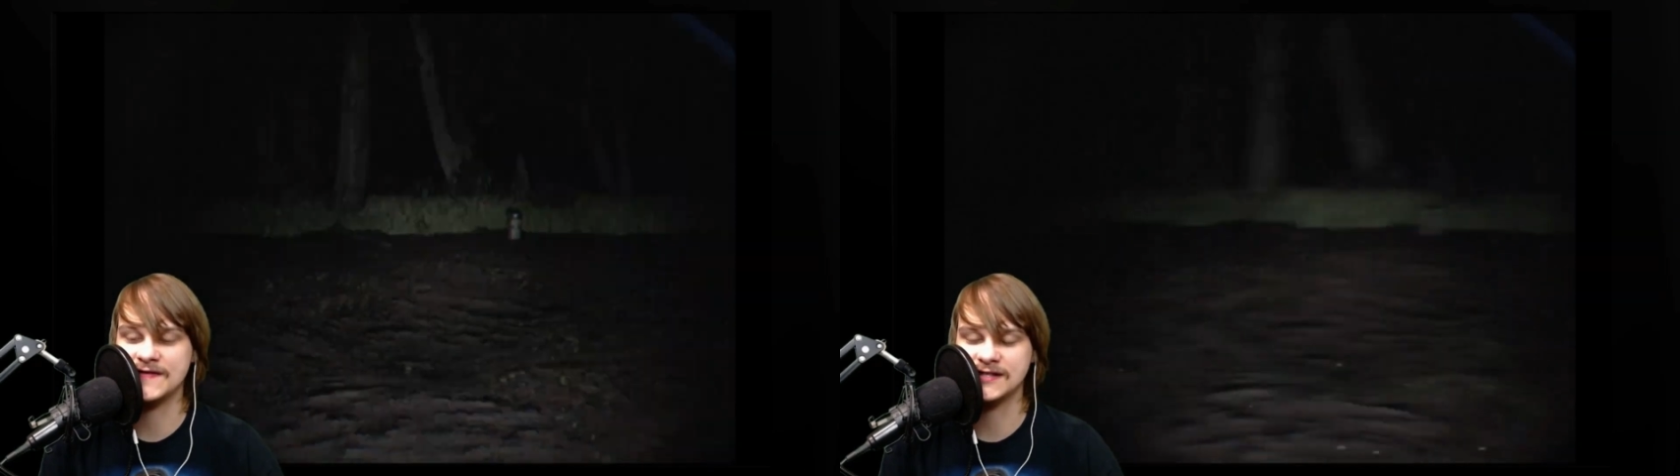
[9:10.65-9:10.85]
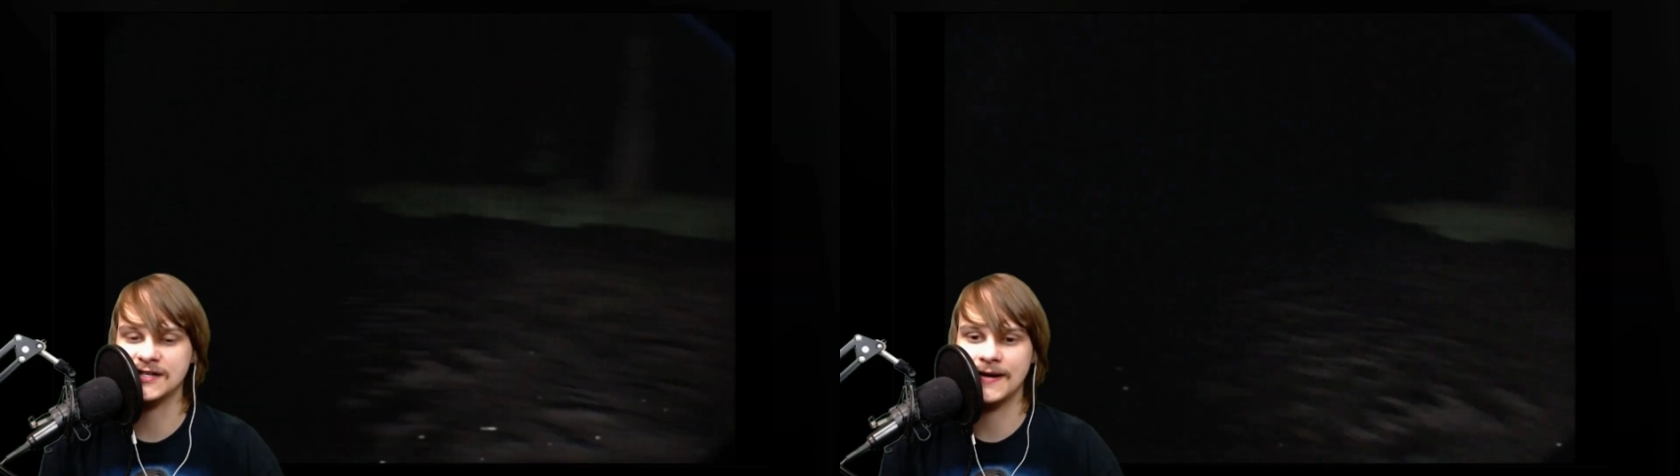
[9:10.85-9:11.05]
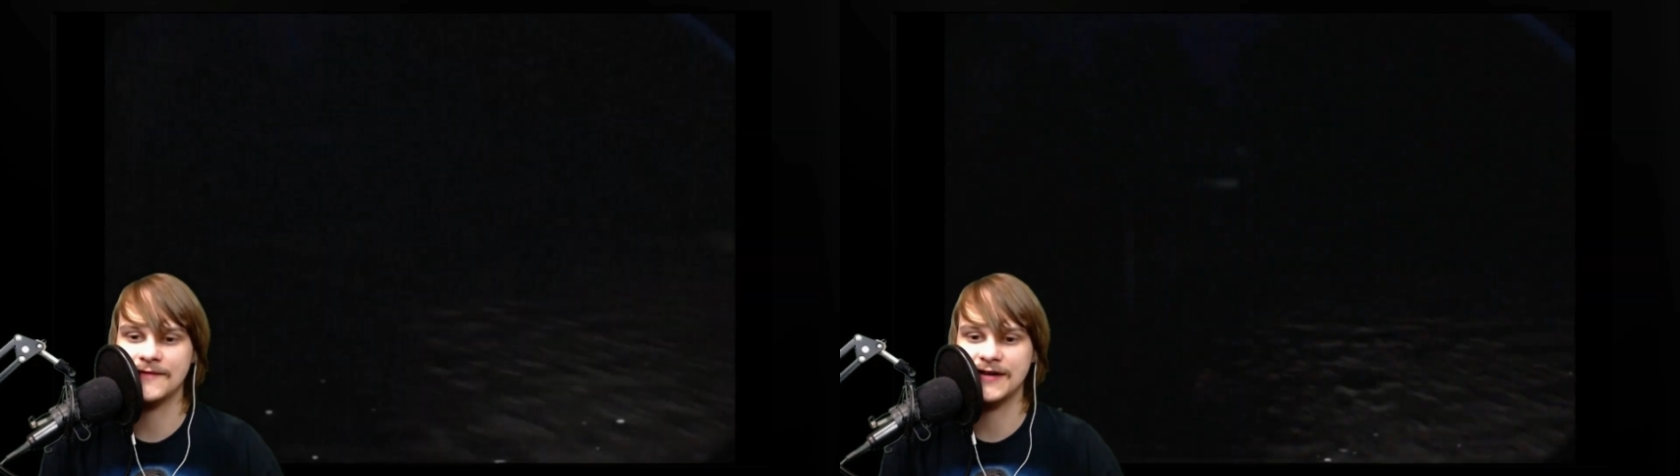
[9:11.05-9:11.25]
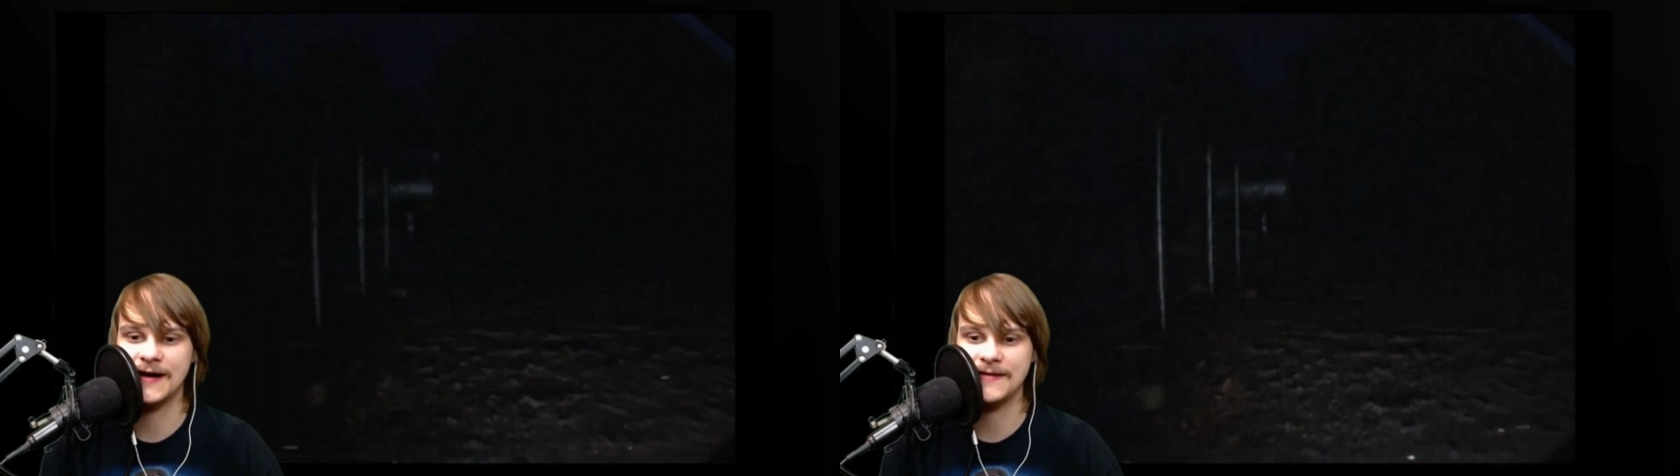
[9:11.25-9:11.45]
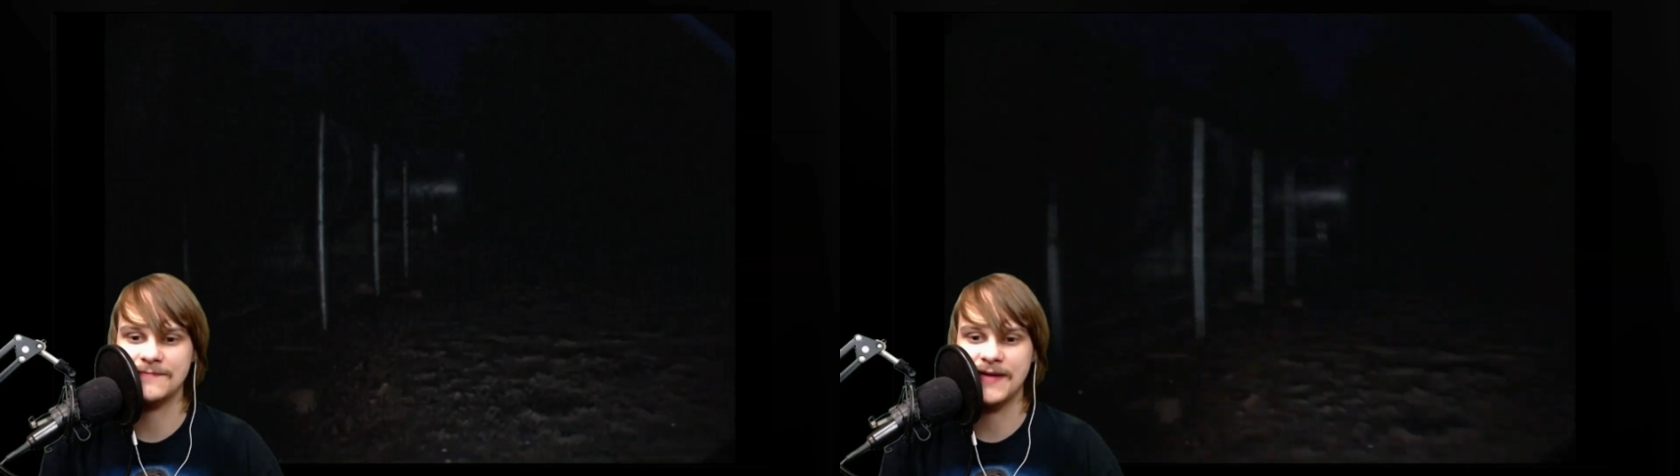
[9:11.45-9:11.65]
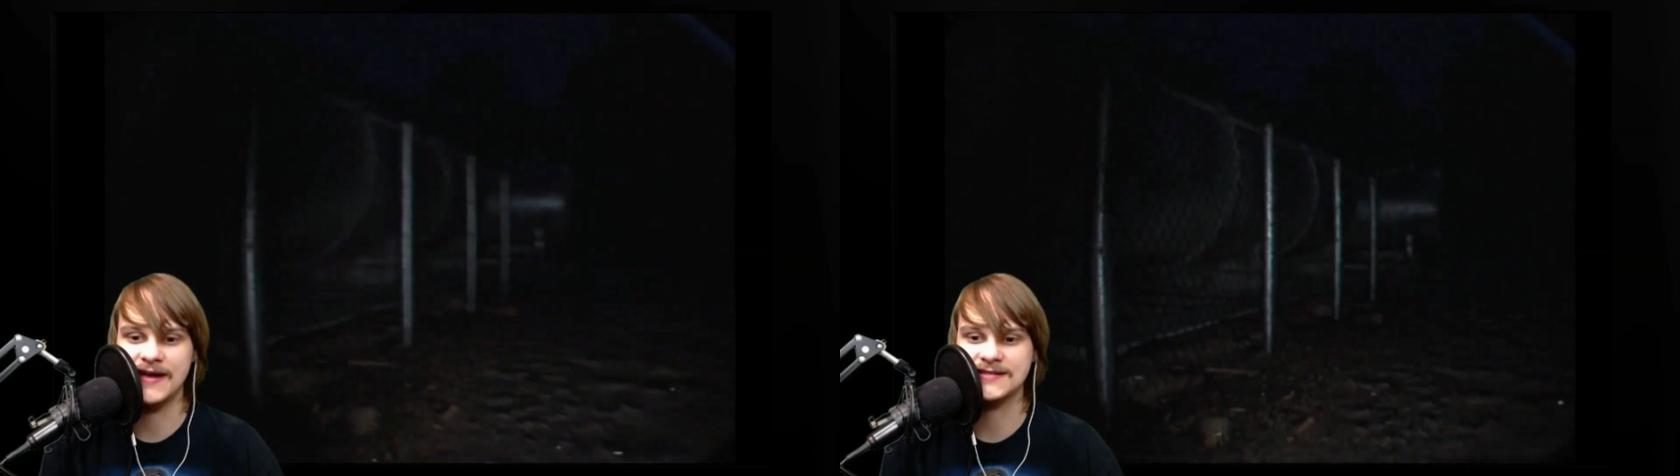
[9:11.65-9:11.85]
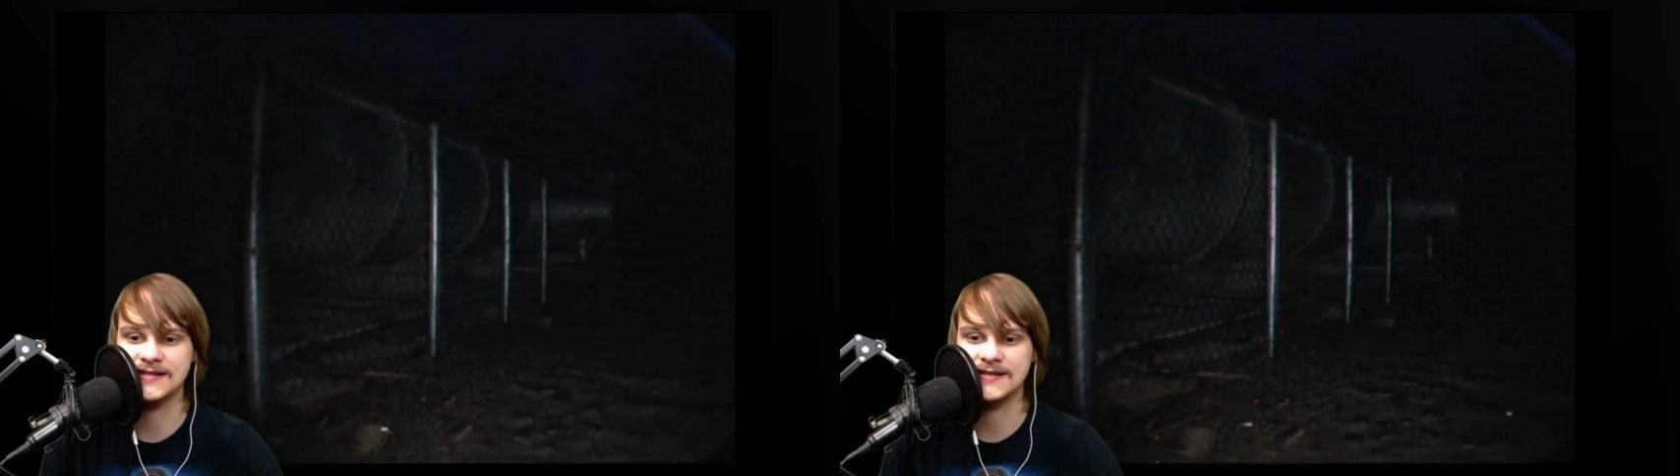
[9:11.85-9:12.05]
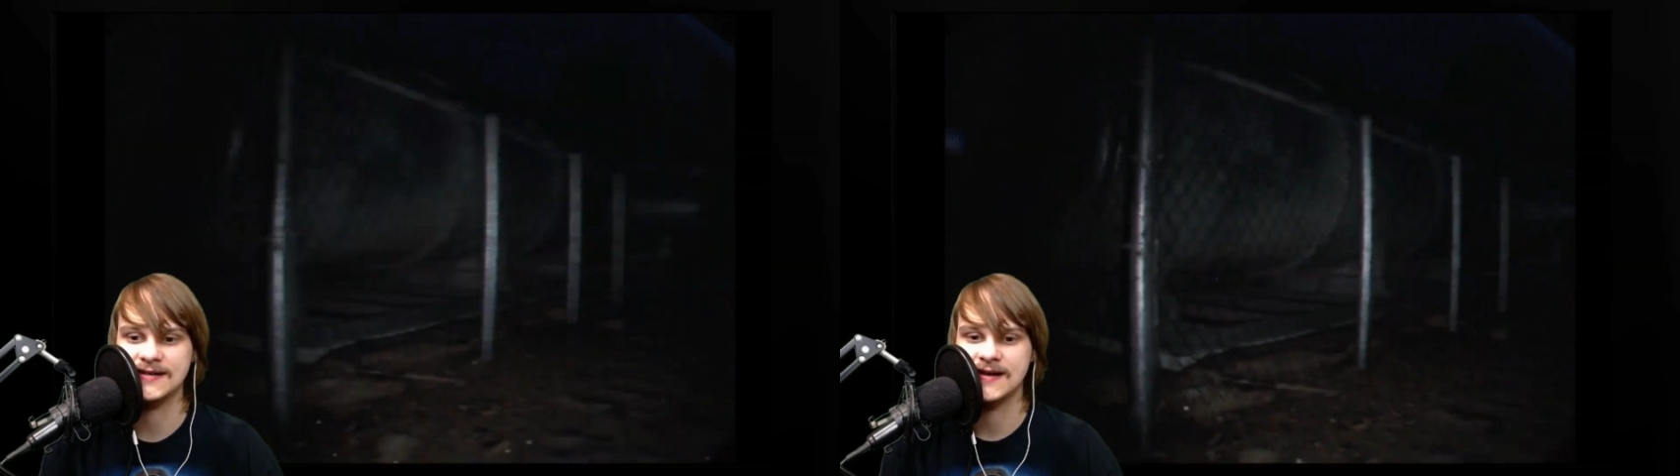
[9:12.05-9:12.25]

Slenderman for not being patient.